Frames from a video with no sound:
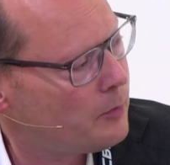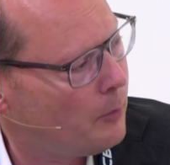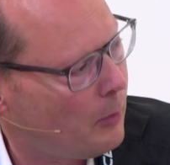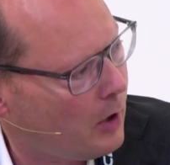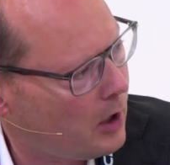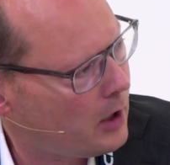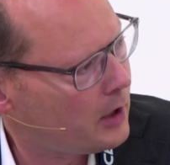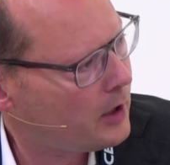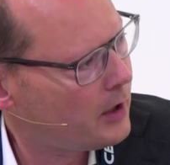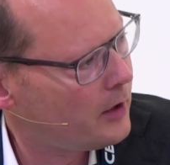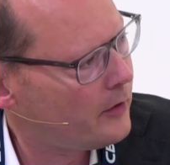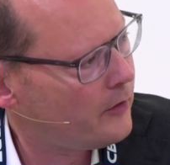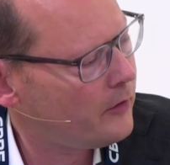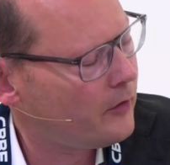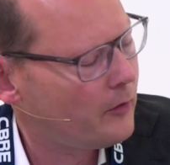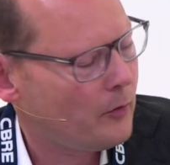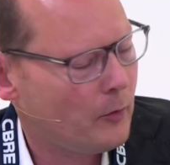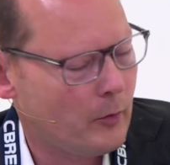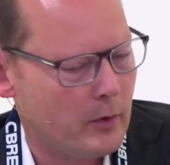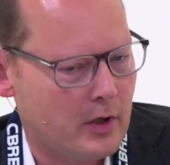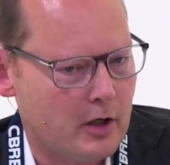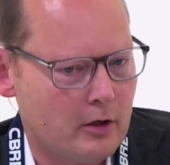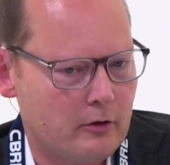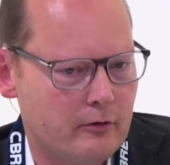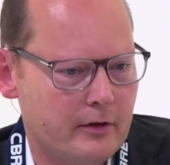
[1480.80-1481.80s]
market,
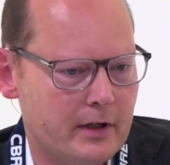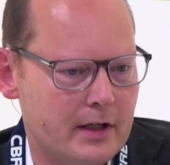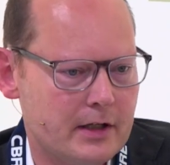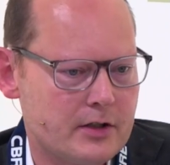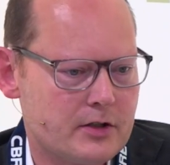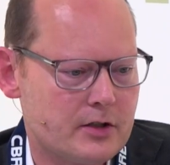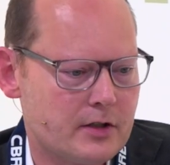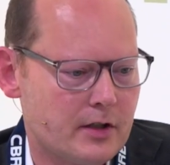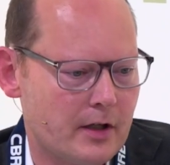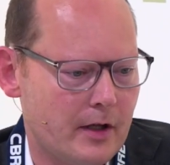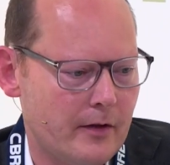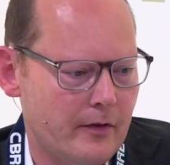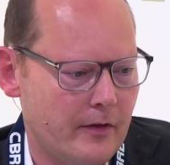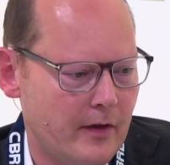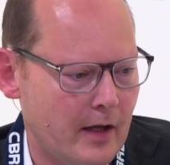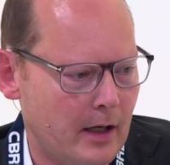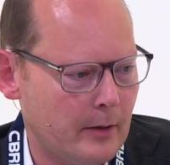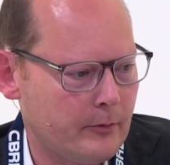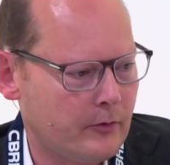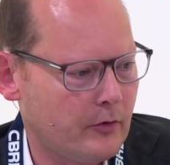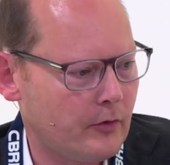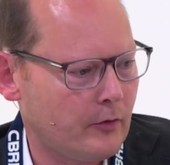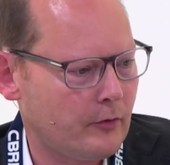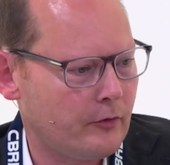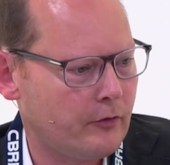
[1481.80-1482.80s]
we arranged
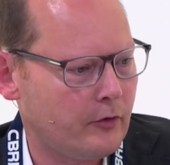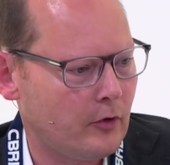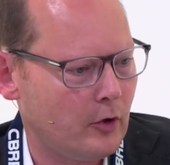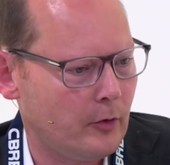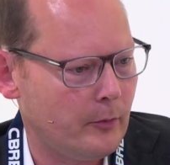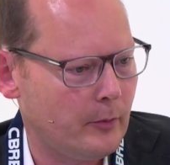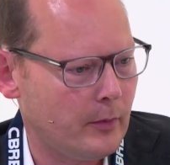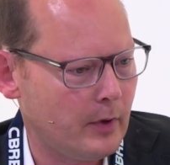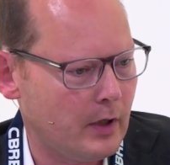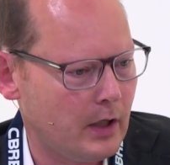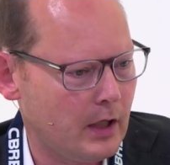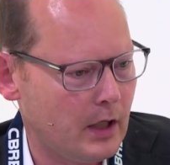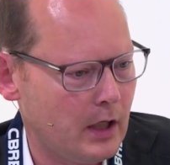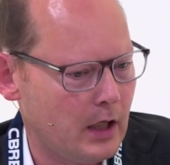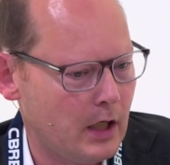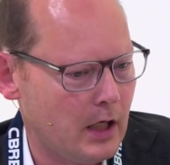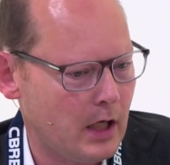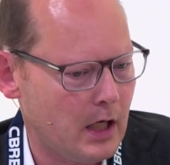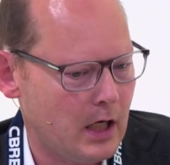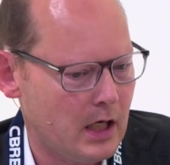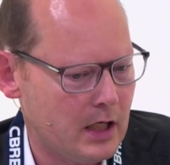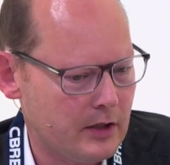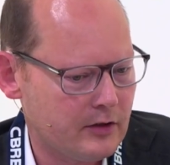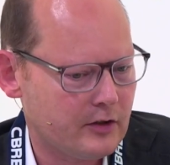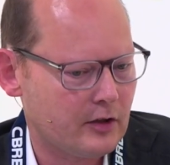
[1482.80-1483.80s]
debt from
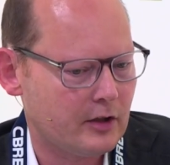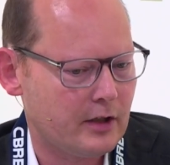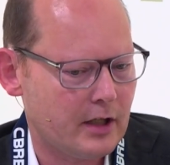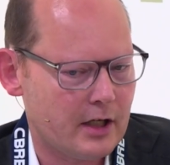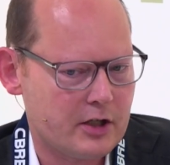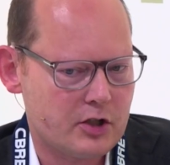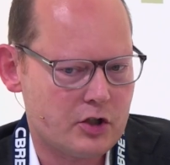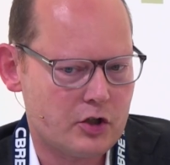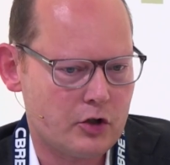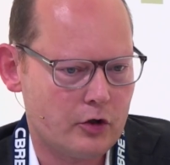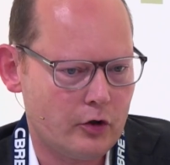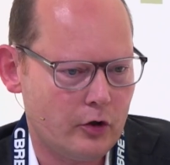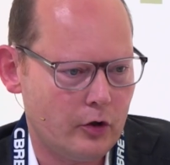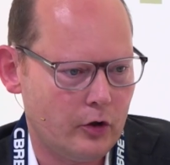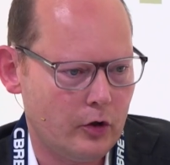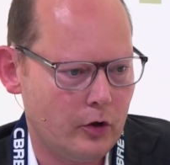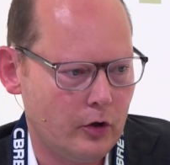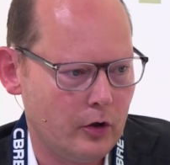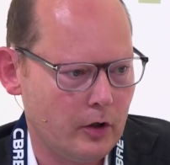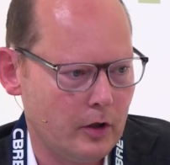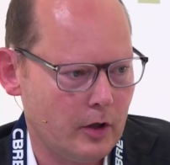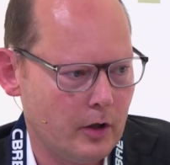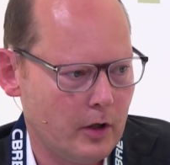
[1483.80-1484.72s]
international